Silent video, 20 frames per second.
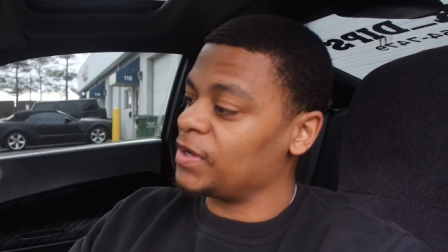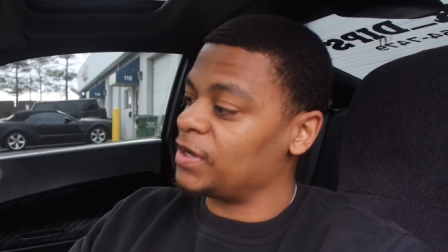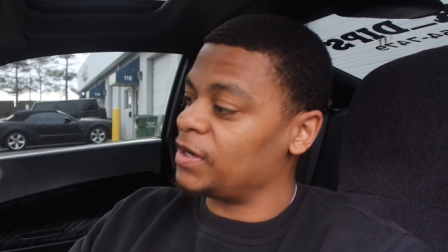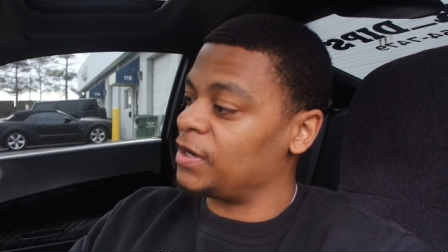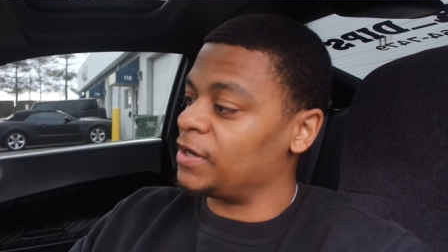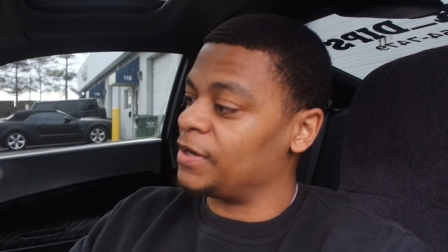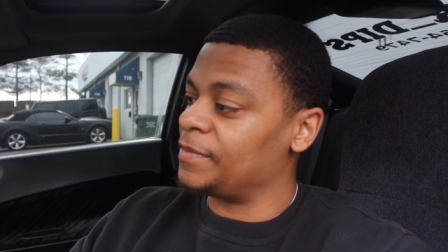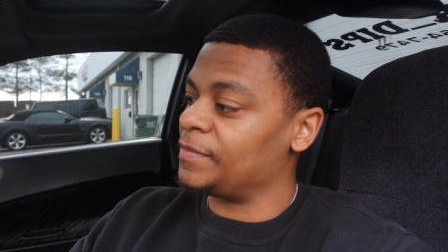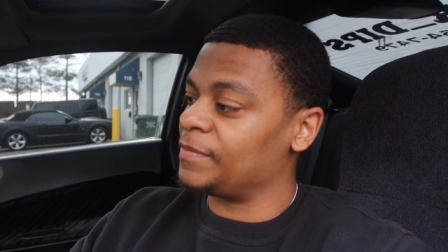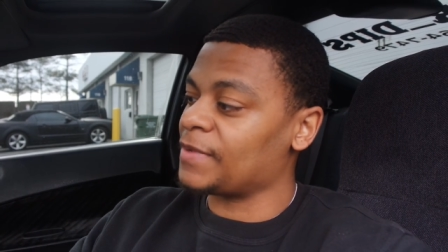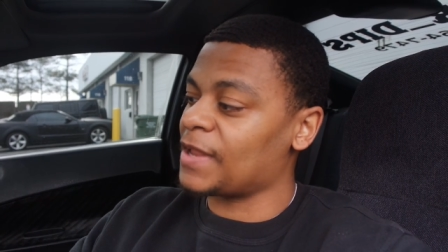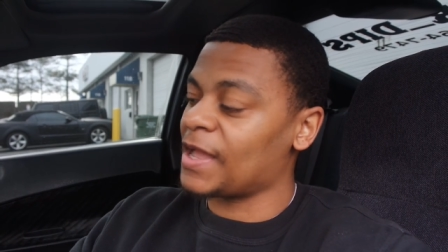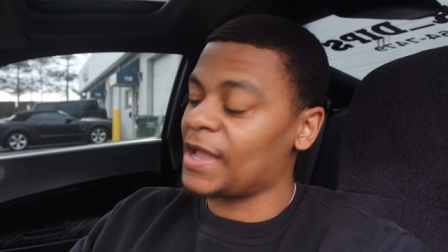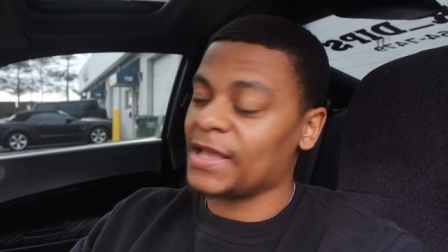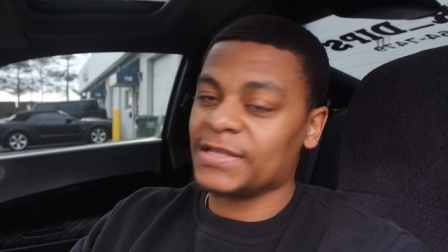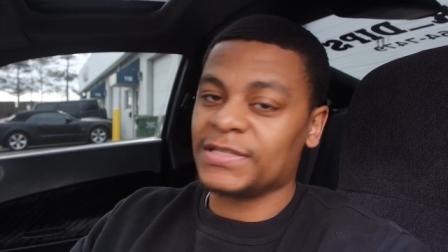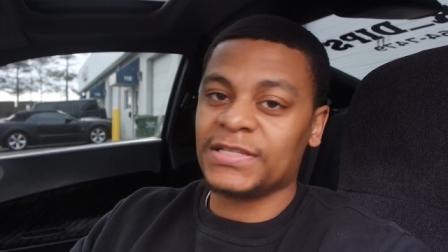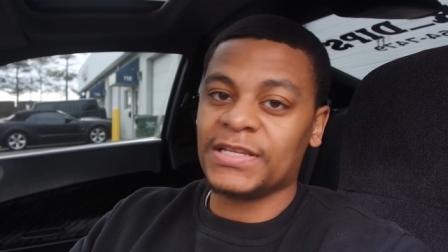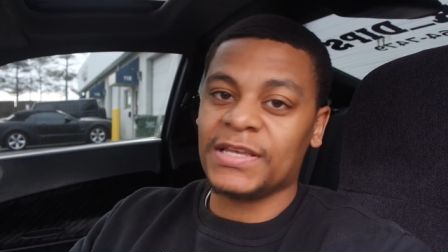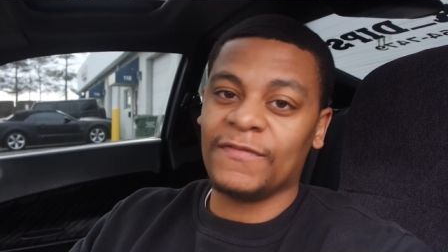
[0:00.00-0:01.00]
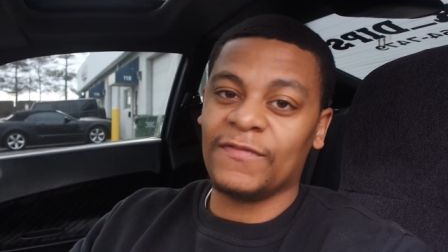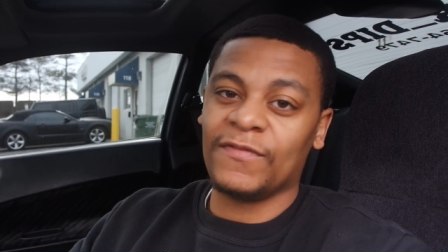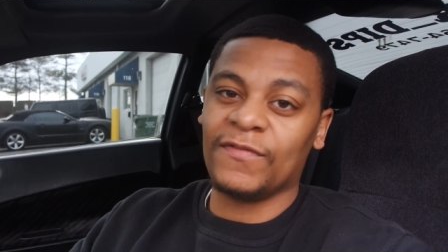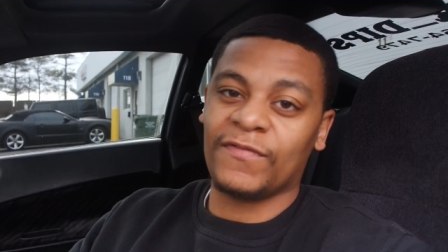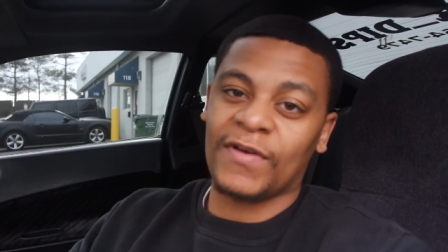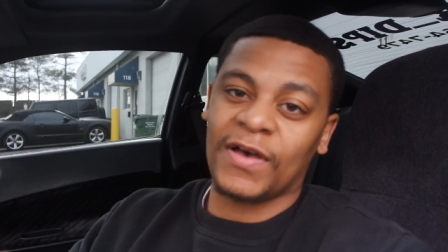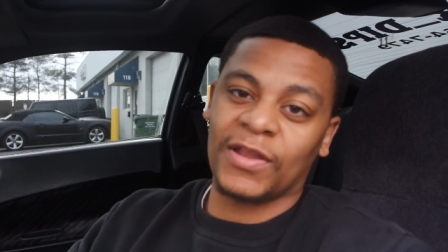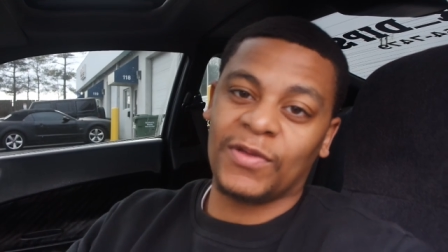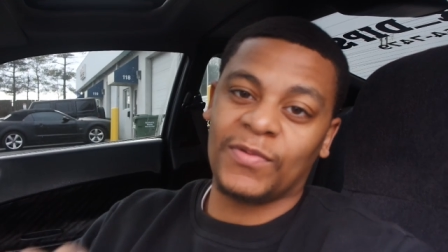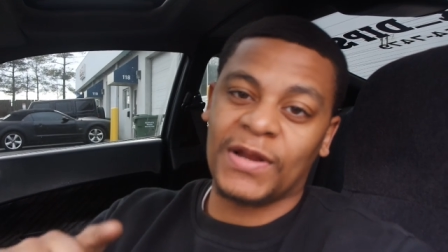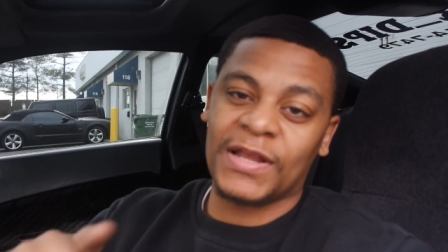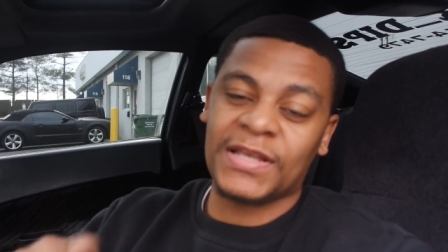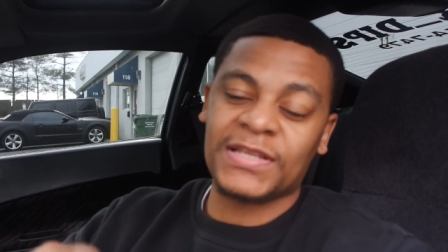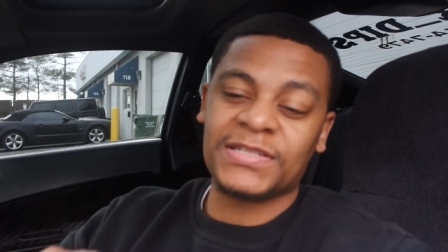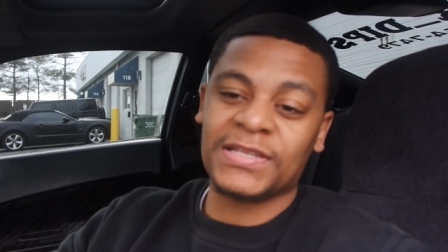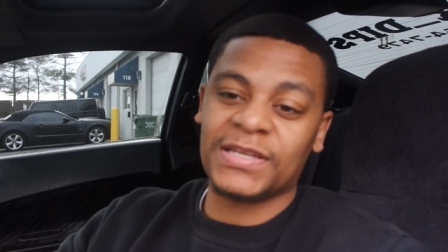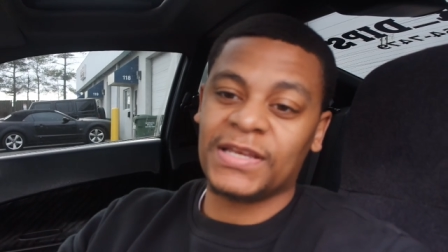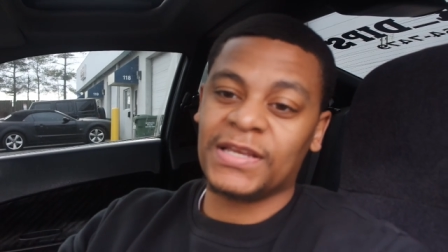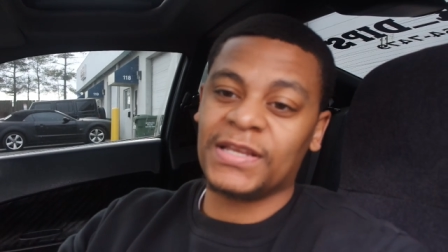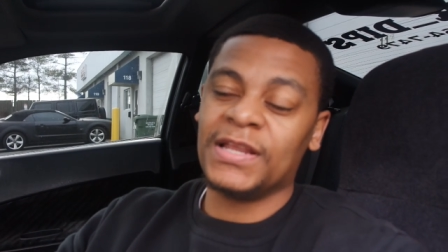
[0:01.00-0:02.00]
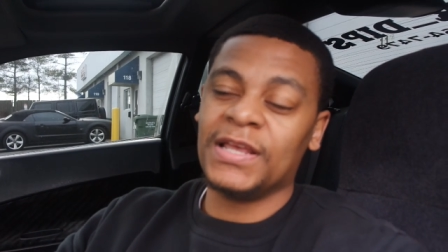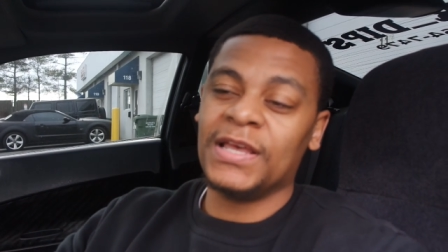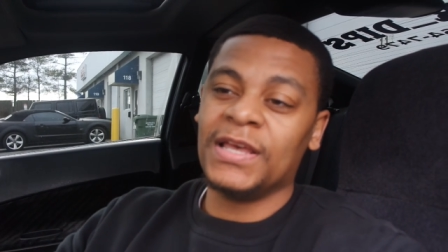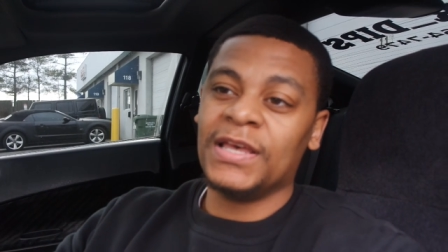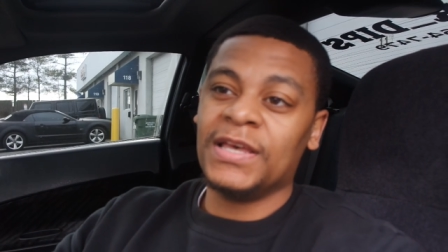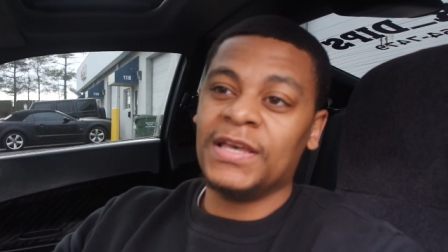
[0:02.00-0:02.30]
Um, like I said, if you follow what I said,